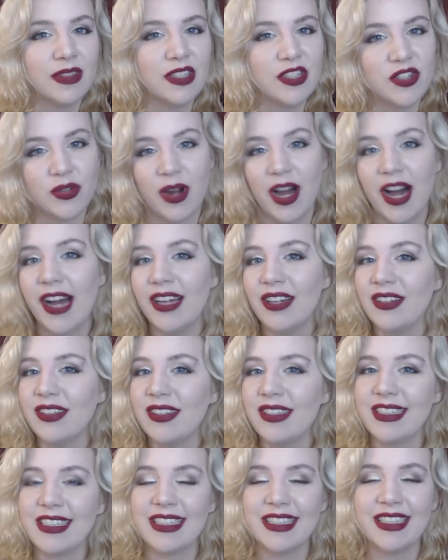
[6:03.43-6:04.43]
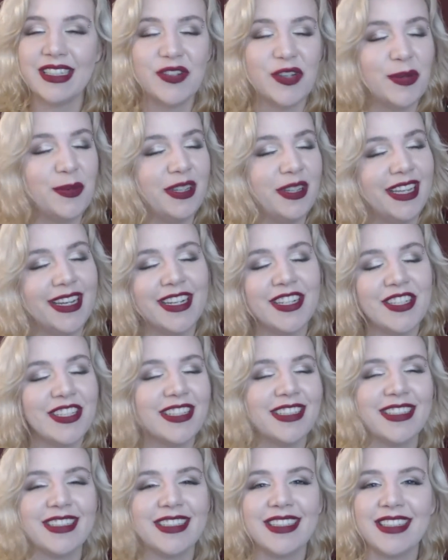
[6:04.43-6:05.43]
the trials and the
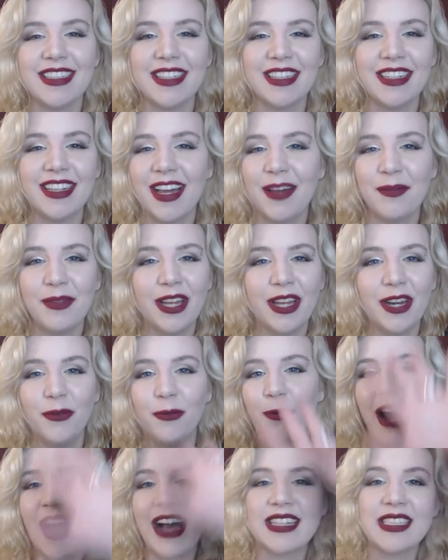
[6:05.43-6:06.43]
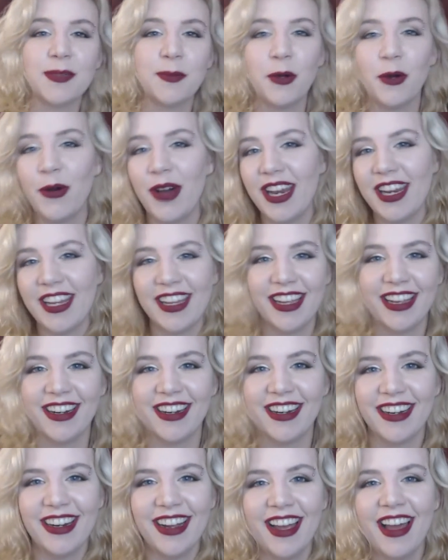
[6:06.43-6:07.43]
tribulations, and I'm gonna wax poetic
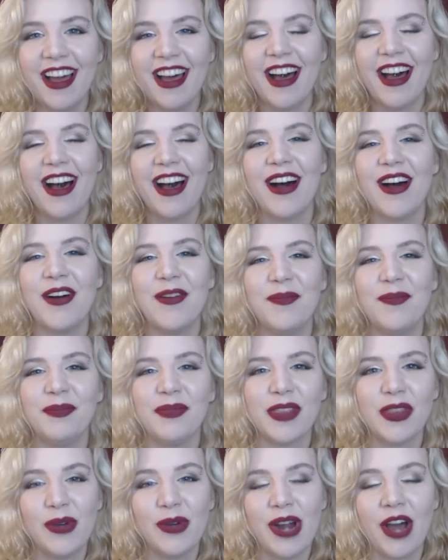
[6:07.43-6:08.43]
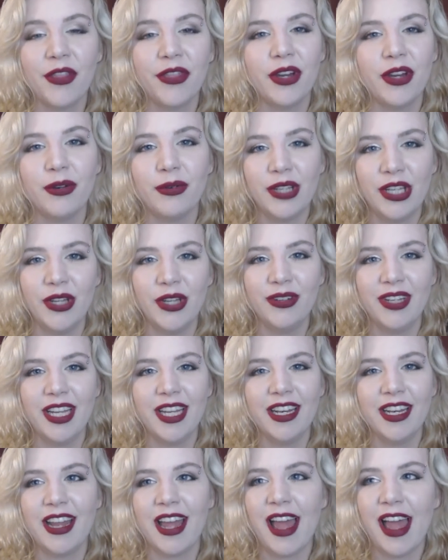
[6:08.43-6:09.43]
here, um, throughout their
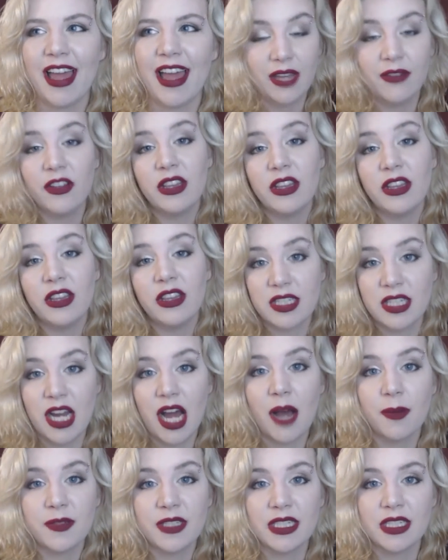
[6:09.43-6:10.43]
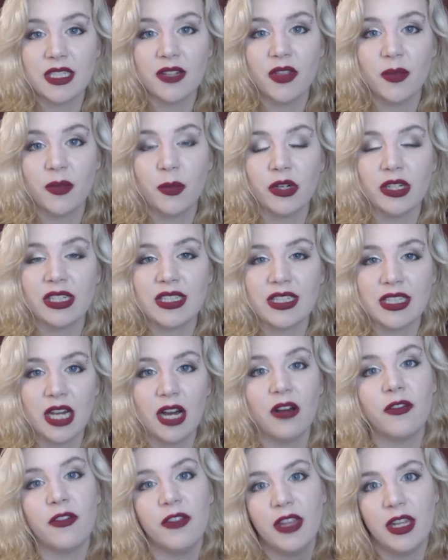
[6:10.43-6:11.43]
reunion. Given the synopsis of the book
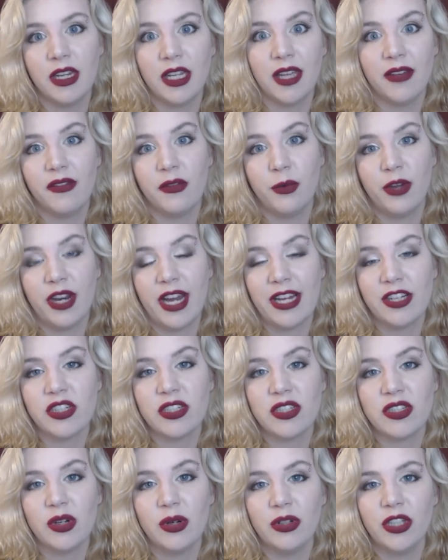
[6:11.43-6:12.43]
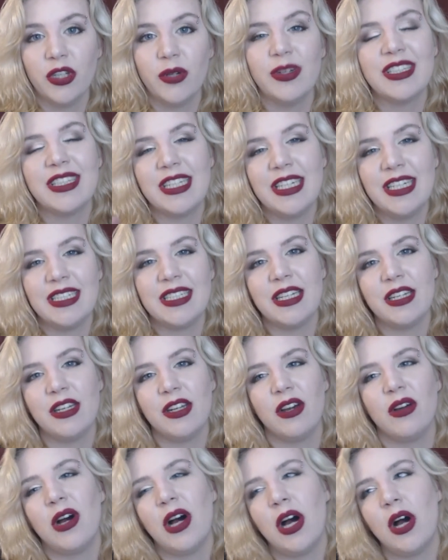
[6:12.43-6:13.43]
itself and then given what I just told you, it's easy to
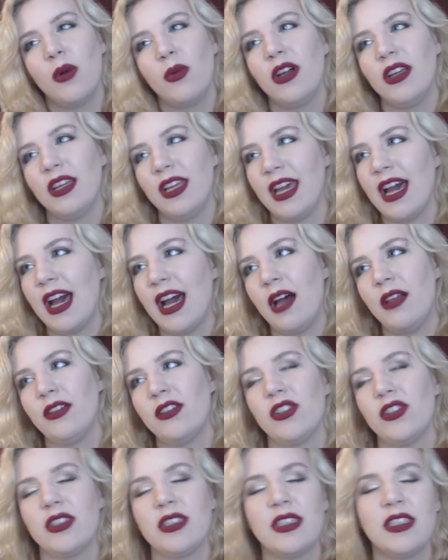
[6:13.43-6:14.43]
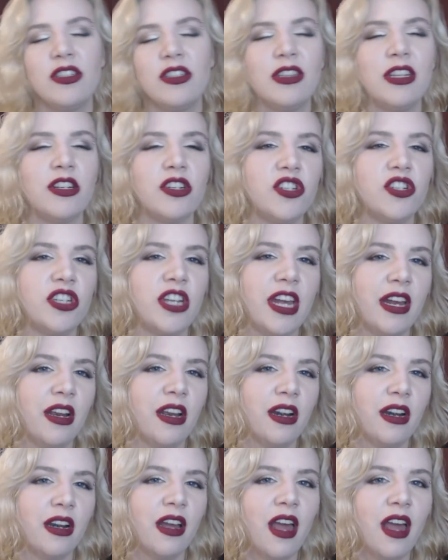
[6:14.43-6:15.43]
go, oh, well, yeah, they'll just, they'll
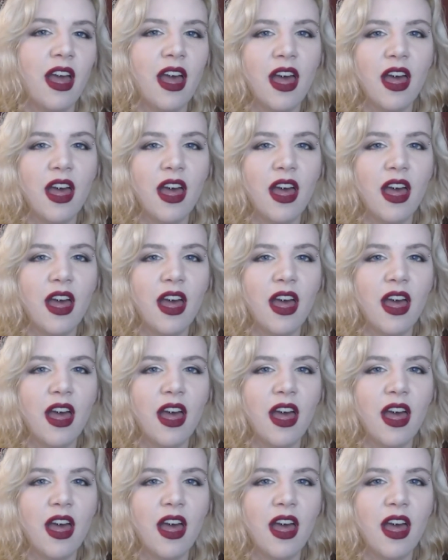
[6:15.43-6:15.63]
share